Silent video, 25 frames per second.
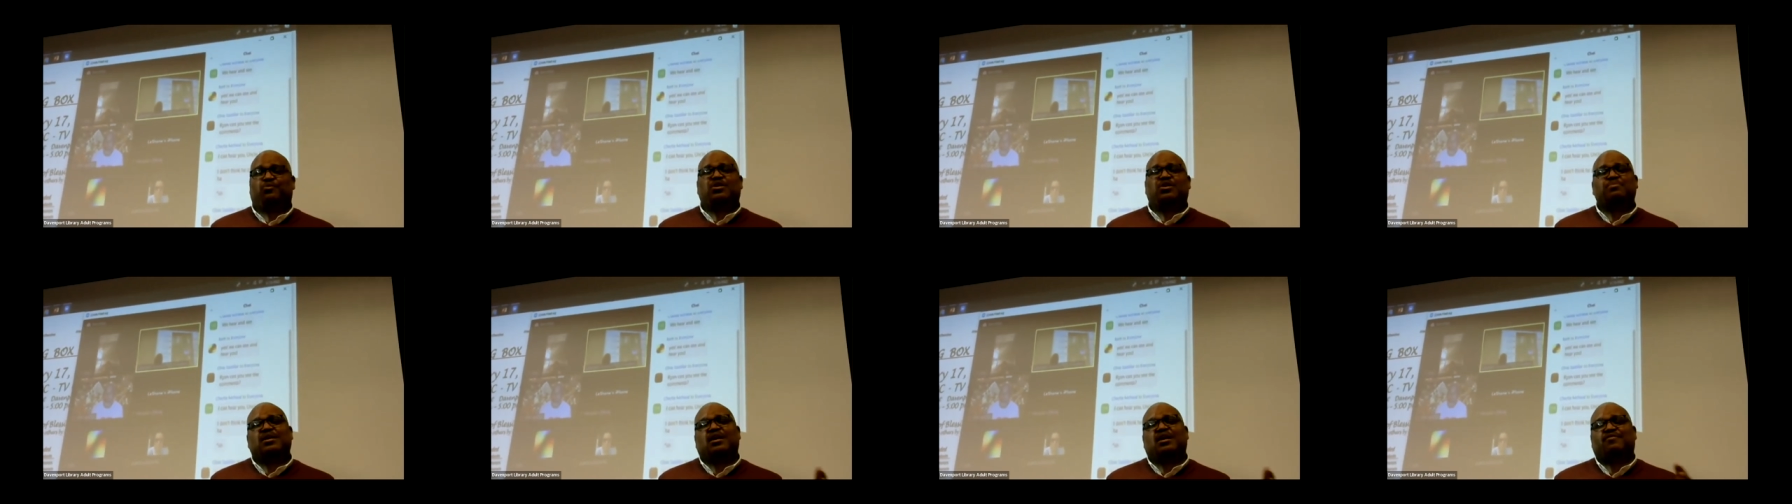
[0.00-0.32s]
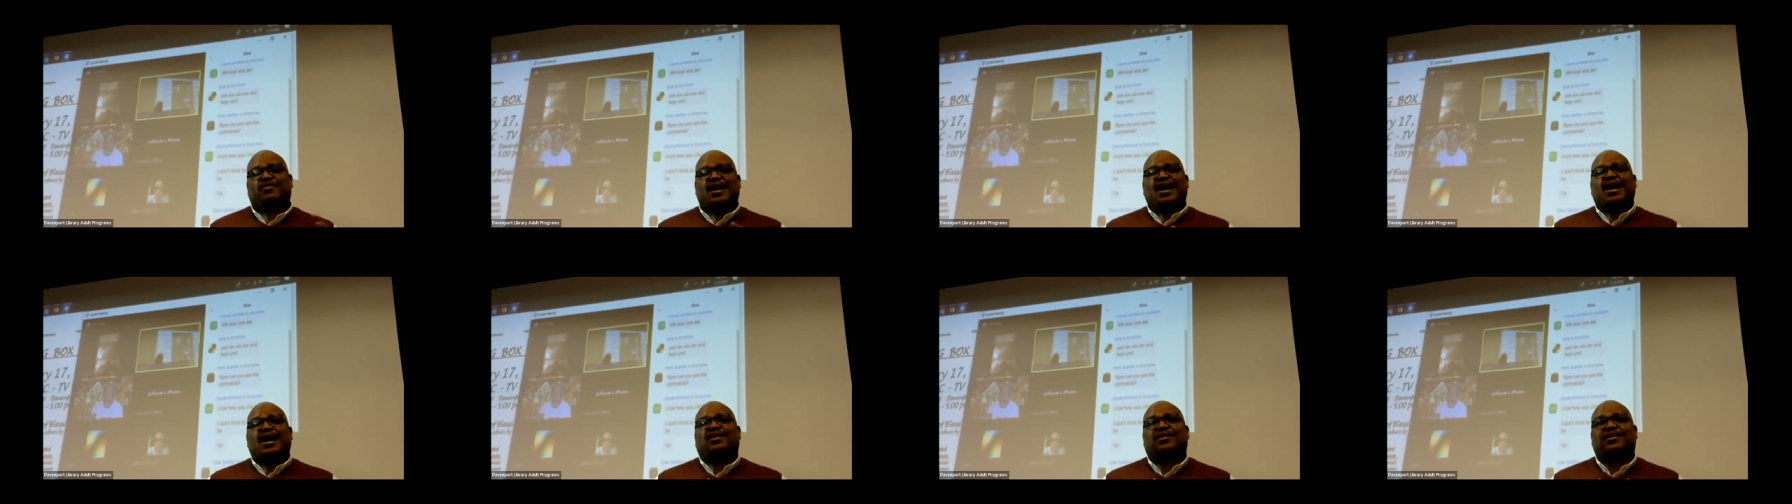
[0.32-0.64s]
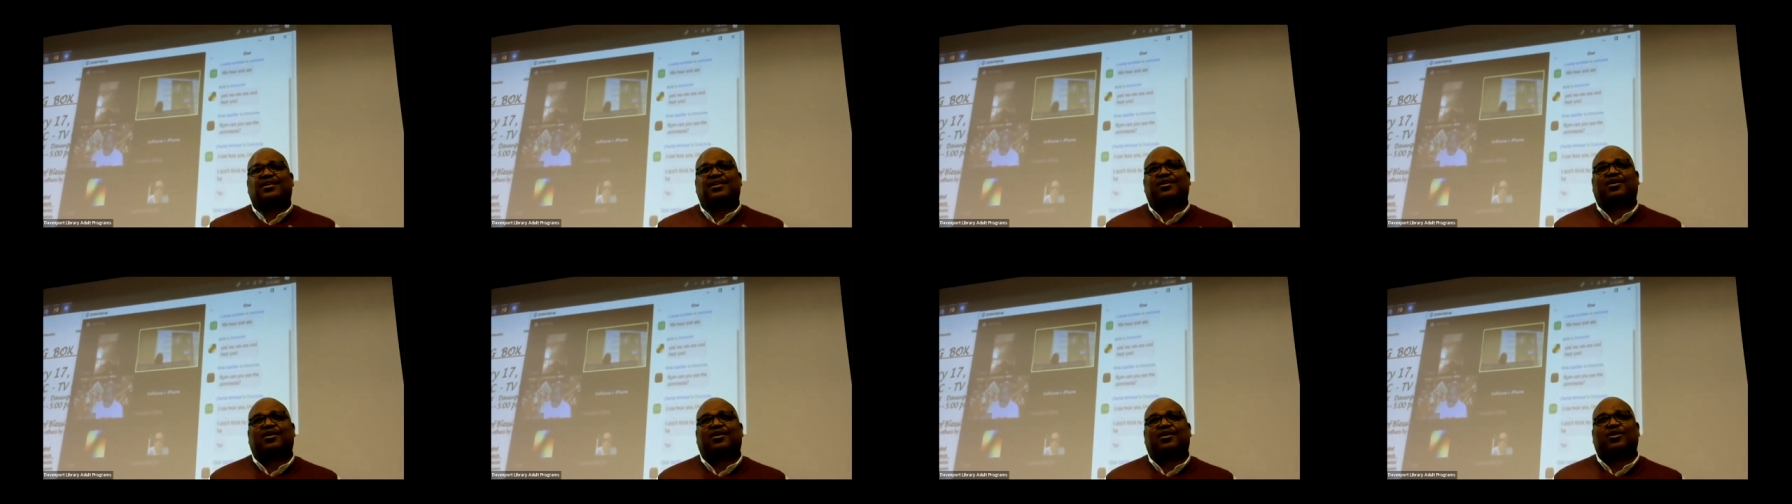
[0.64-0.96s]
We may have
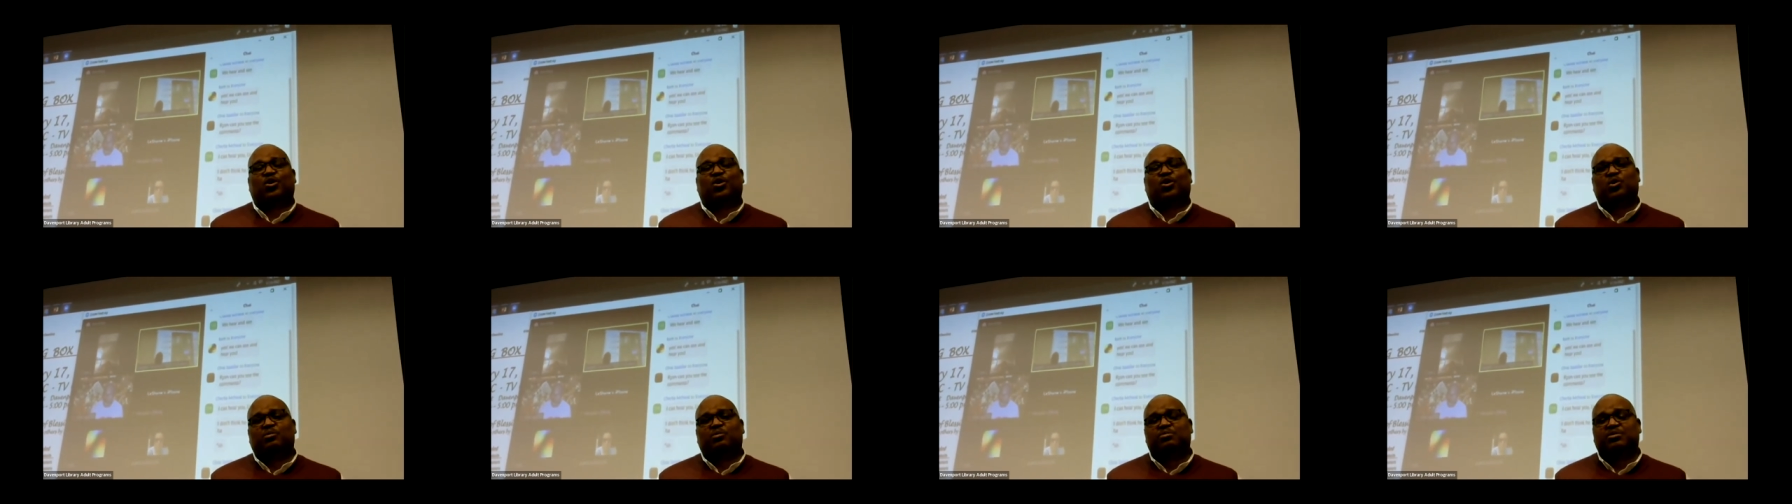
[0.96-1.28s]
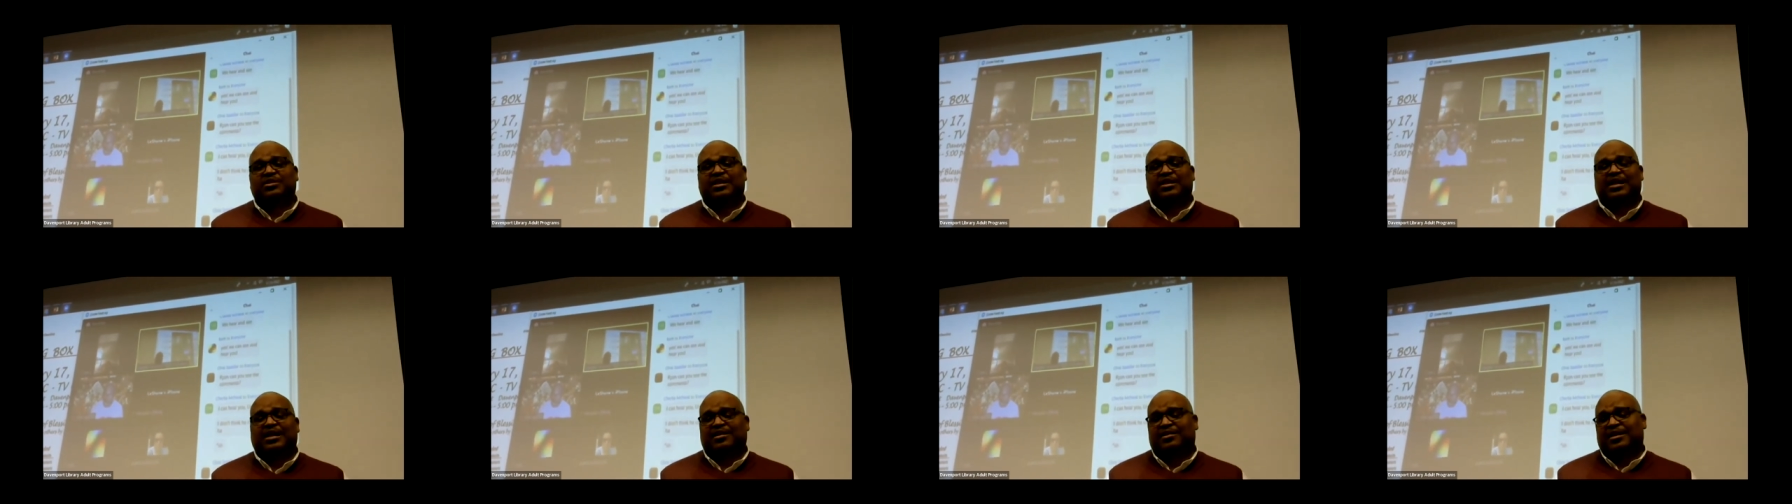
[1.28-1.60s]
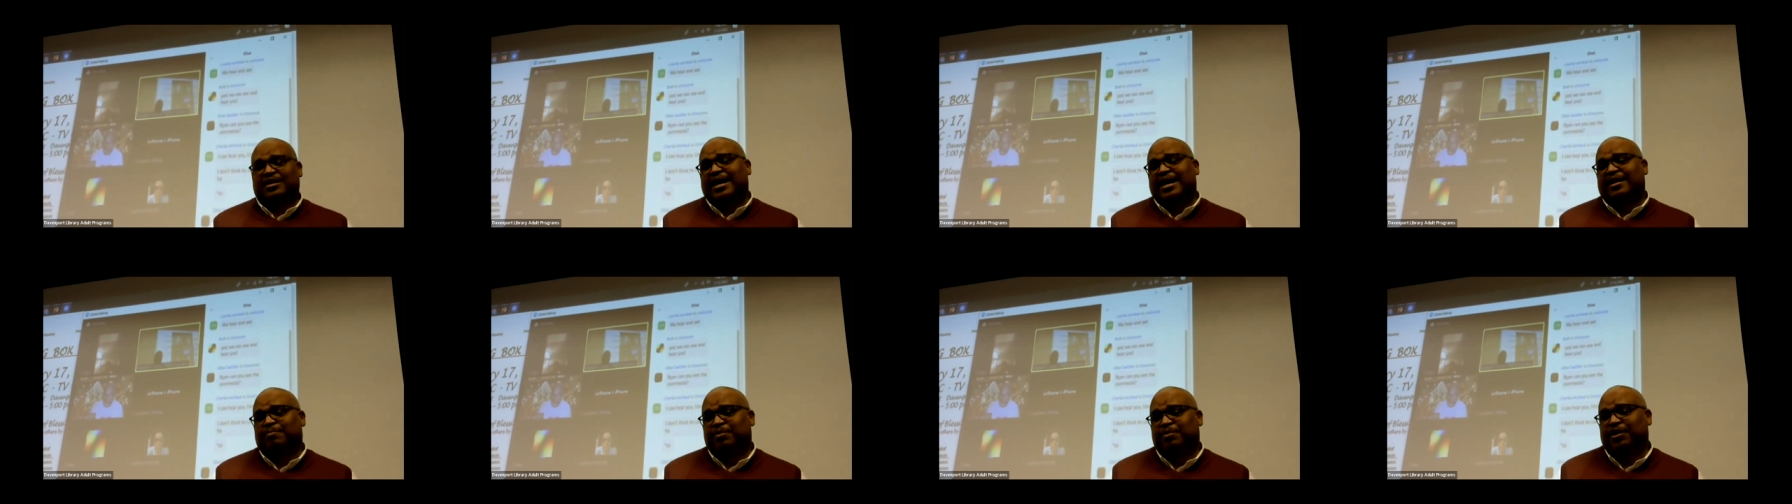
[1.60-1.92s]
had it in our homes
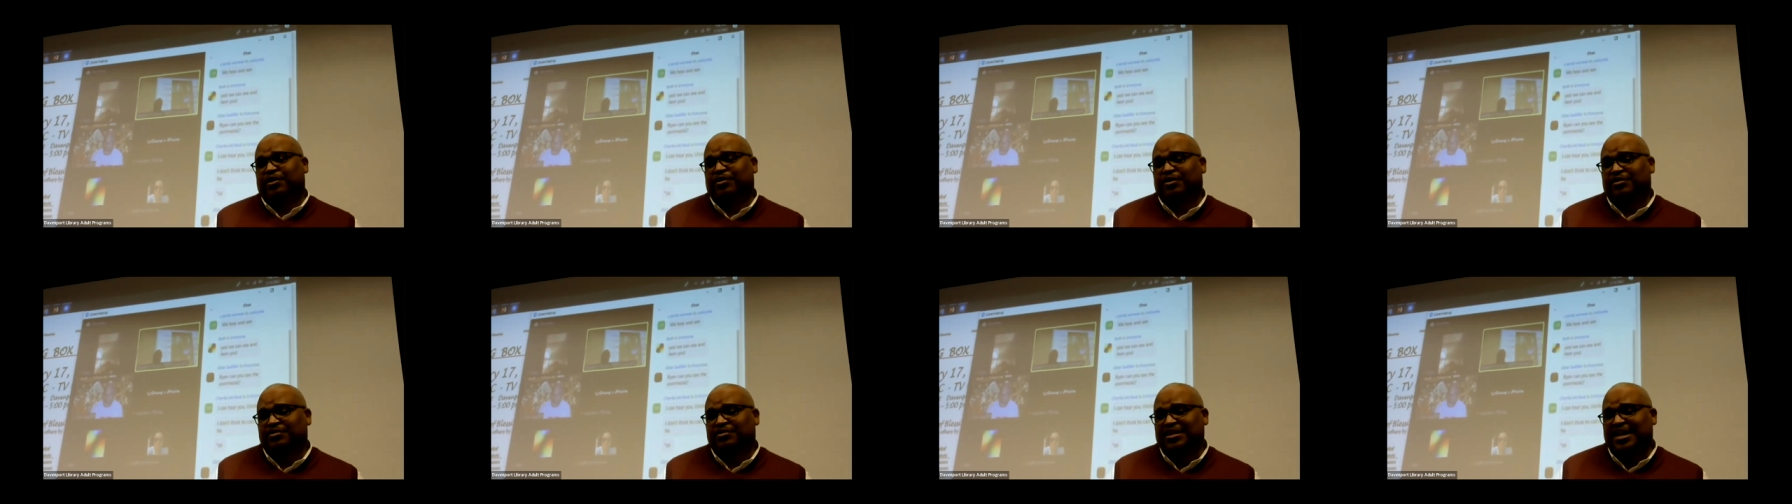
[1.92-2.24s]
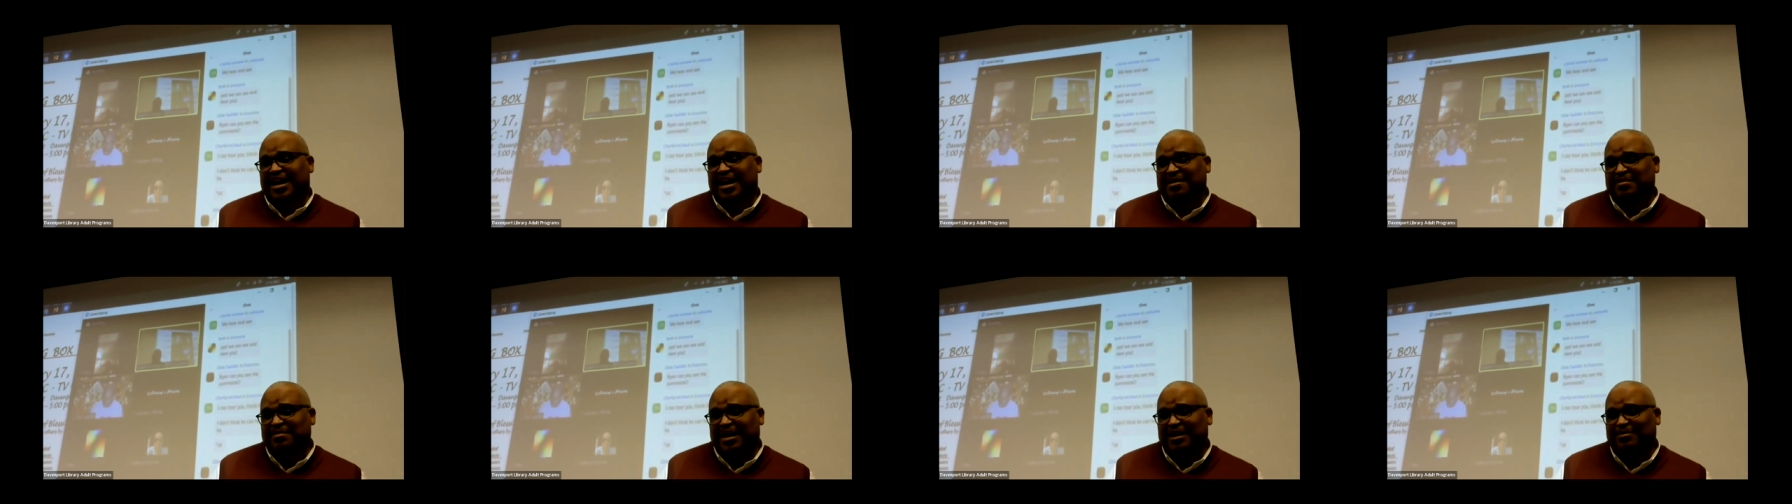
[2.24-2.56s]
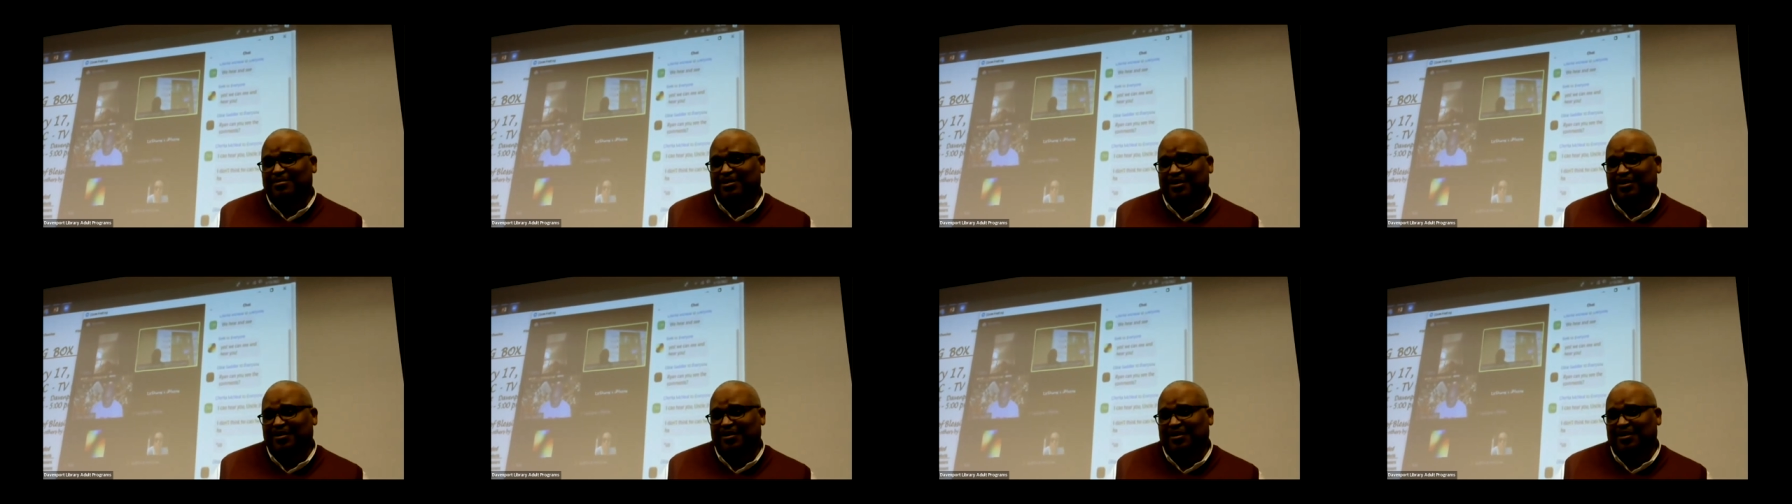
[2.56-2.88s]
at a period of time,
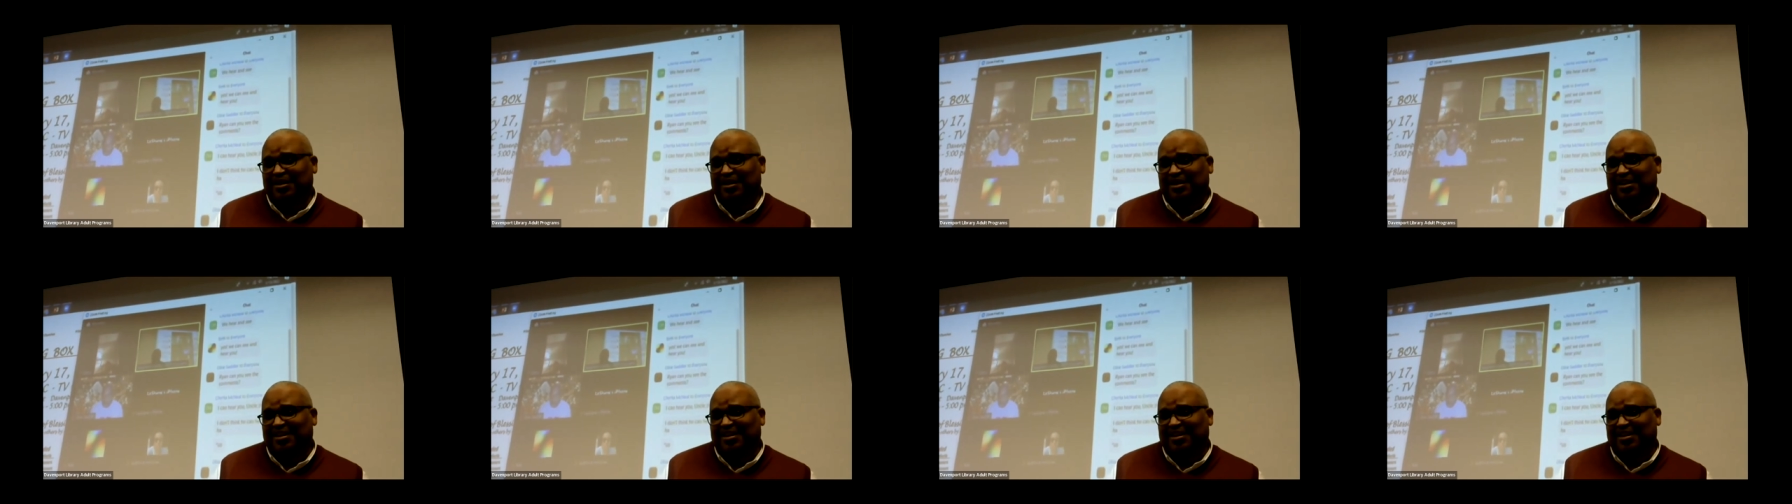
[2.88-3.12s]
maybe,